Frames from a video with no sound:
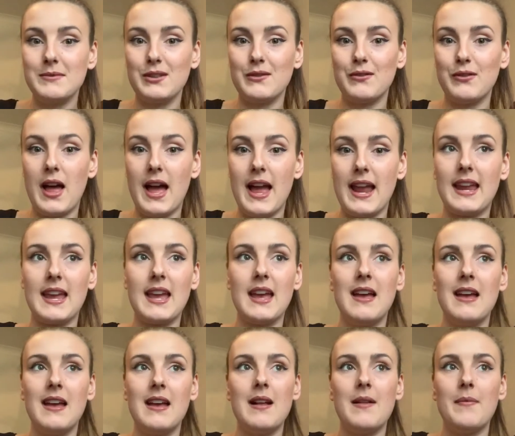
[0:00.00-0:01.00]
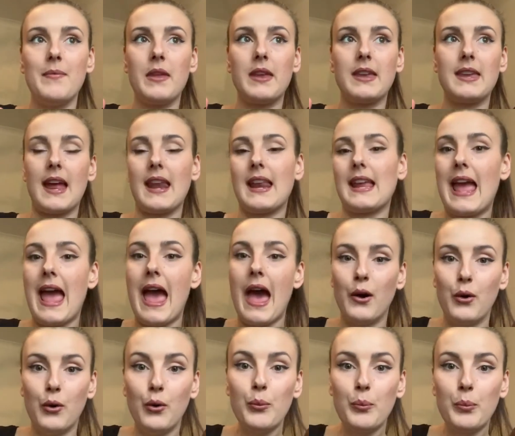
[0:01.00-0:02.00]
of like getting
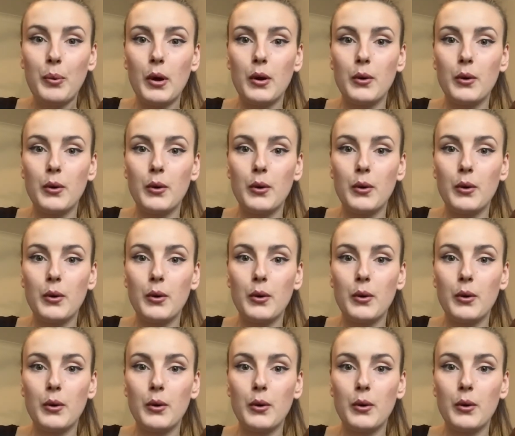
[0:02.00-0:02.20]
help